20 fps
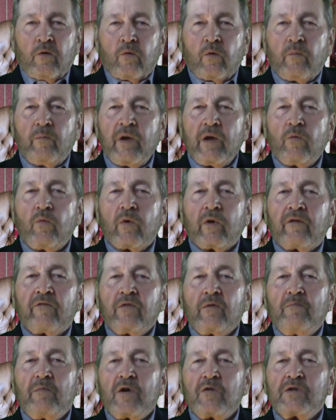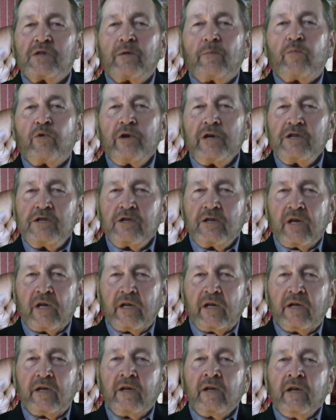will be one of the most
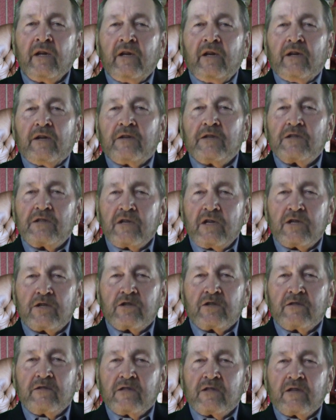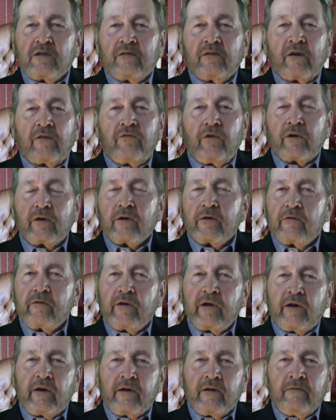appreciated decisions of your
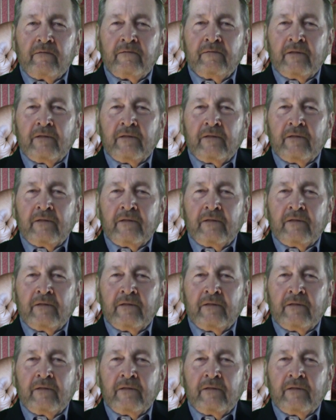career.